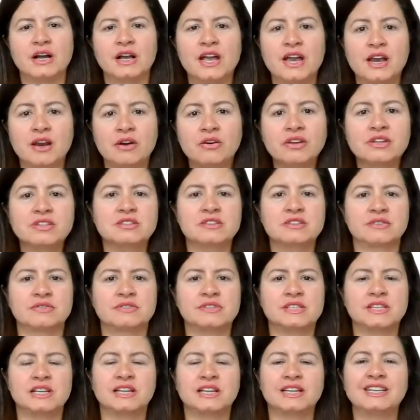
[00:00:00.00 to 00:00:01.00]
areas of
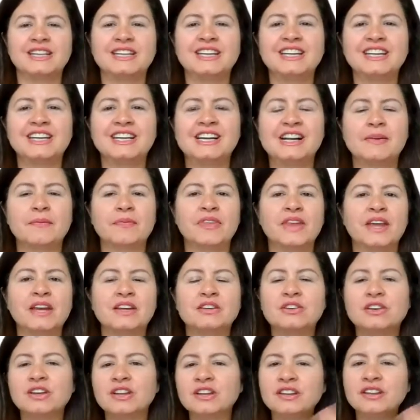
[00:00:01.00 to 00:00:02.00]
study that
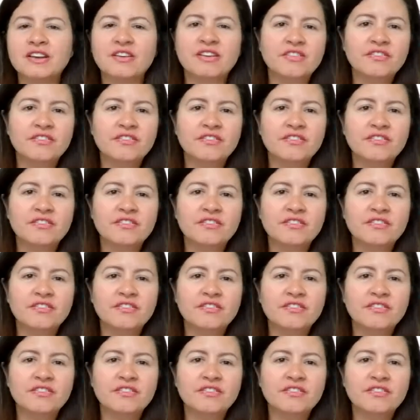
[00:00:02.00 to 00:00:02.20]
you can